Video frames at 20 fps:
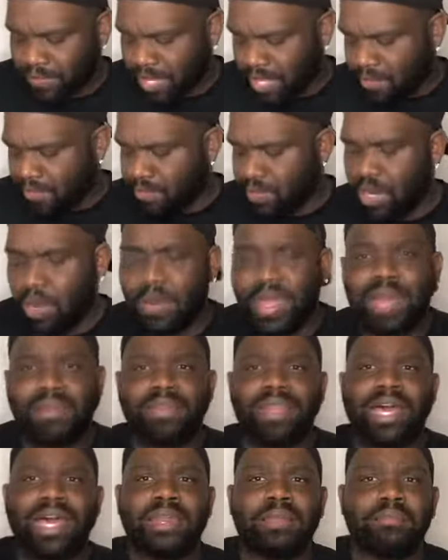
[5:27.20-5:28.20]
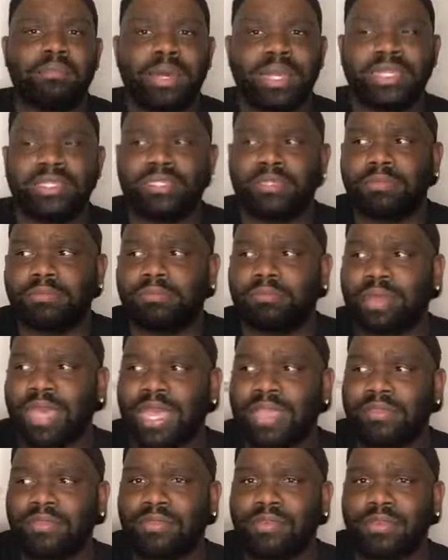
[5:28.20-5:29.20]
if you don't have a lot of money to
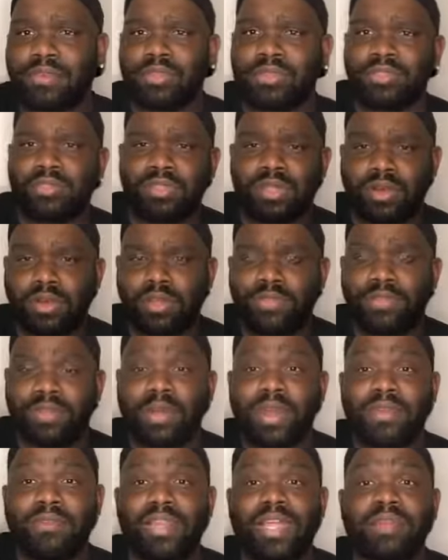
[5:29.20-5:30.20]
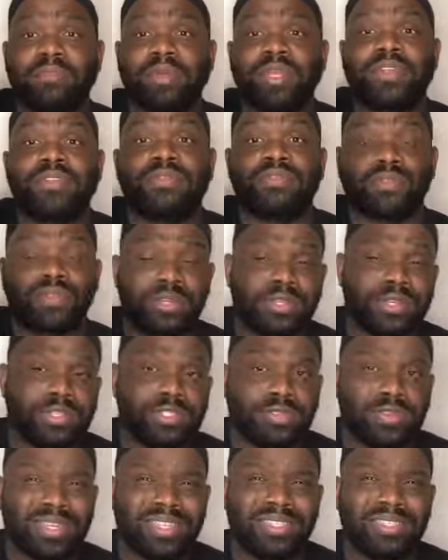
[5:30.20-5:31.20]
pay for, you know, if you don't have a lot of money for your
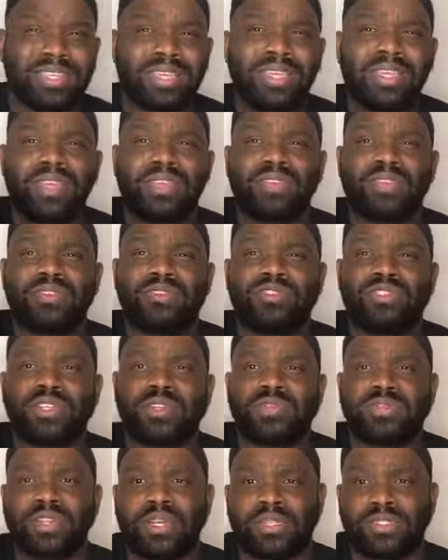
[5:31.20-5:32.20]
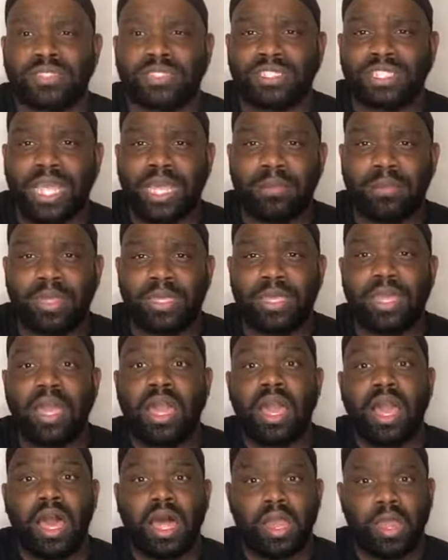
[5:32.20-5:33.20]
dress, you should have started shopping
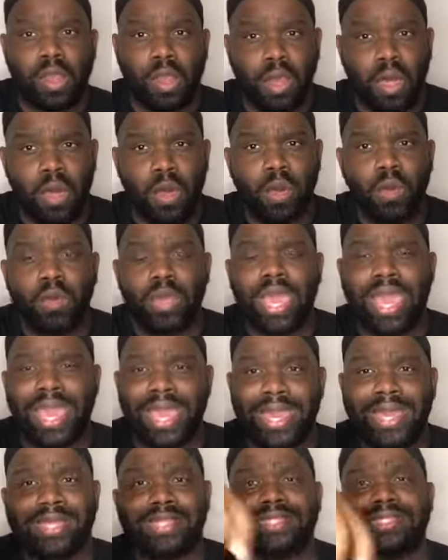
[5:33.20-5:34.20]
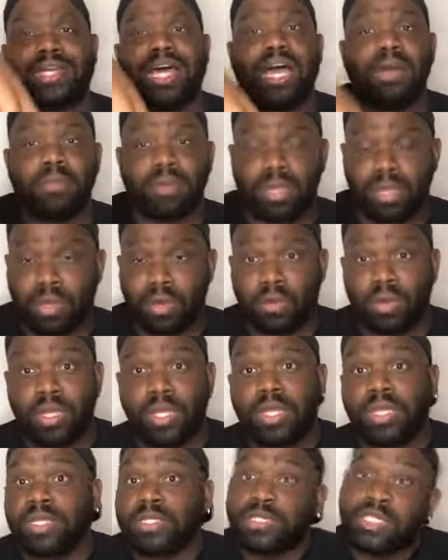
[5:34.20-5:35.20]
a long ass time ago.
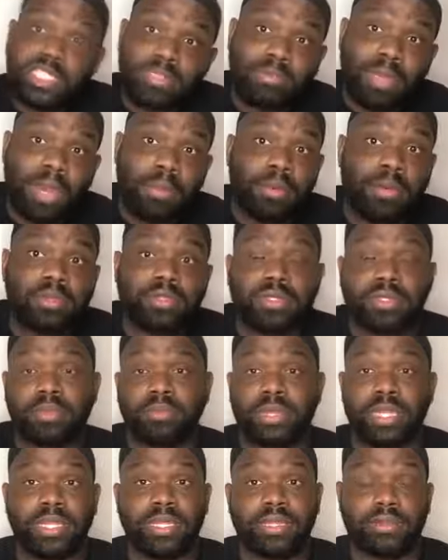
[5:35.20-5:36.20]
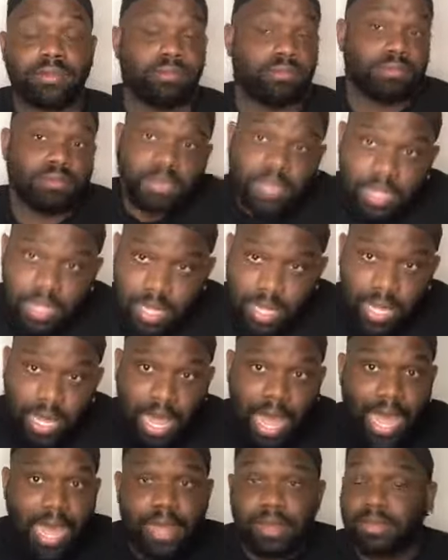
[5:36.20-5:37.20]
Just my personal opinion.
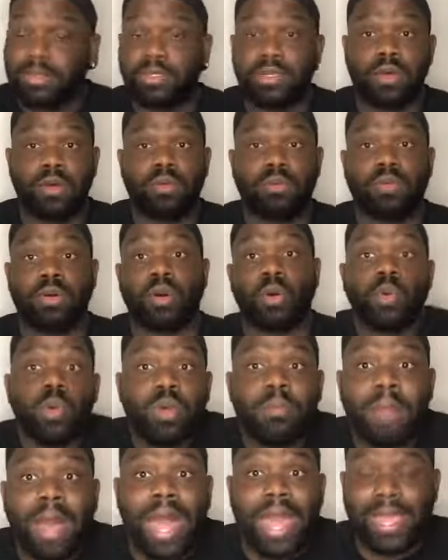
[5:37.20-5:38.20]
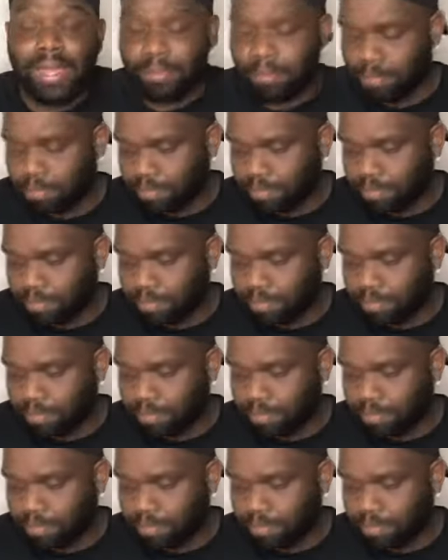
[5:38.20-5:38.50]
Uh, you know, but who am I?